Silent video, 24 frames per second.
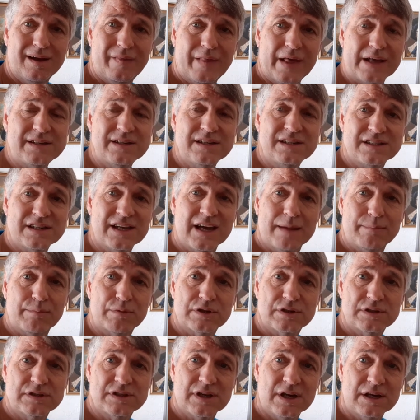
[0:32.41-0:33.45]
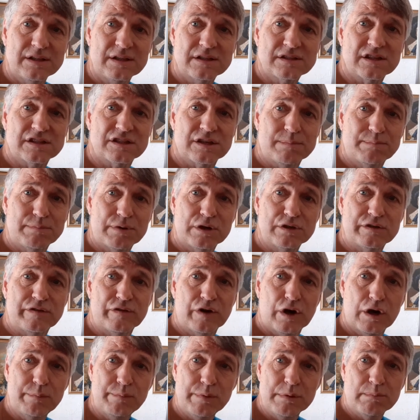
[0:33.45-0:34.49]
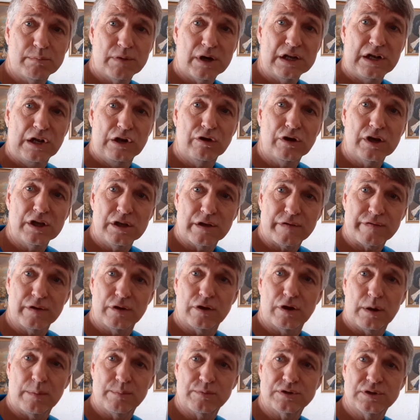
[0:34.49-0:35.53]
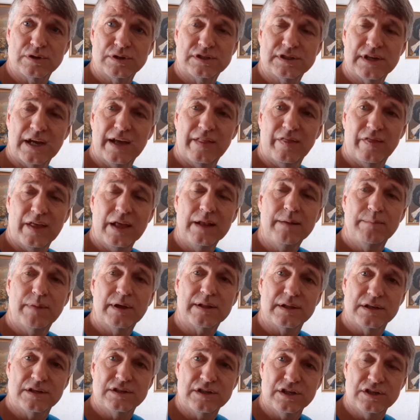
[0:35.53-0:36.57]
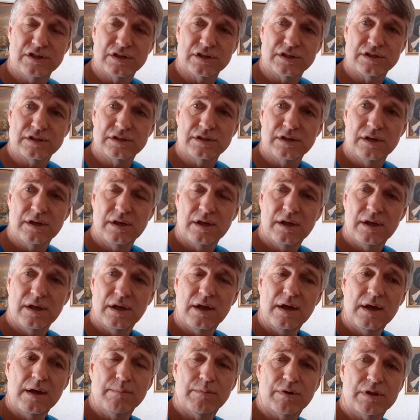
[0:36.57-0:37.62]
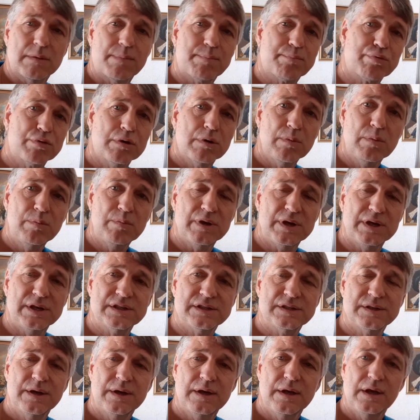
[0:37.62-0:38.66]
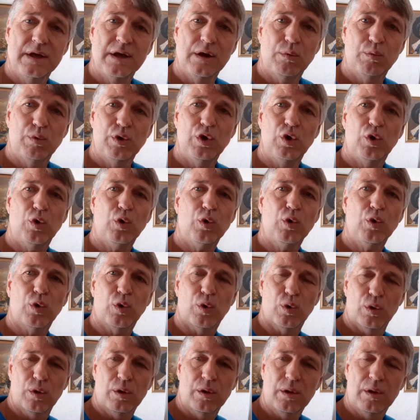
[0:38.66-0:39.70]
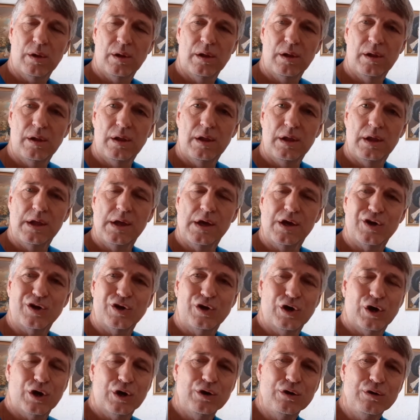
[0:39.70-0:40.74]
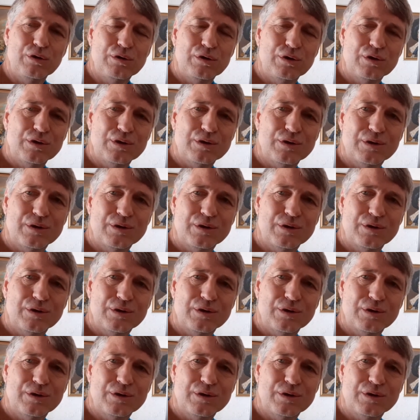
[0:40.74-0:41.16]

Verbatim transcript: And that is sad because scientists are supposed to have open mind, look at different options, and then make decisions. But the problem is, we all go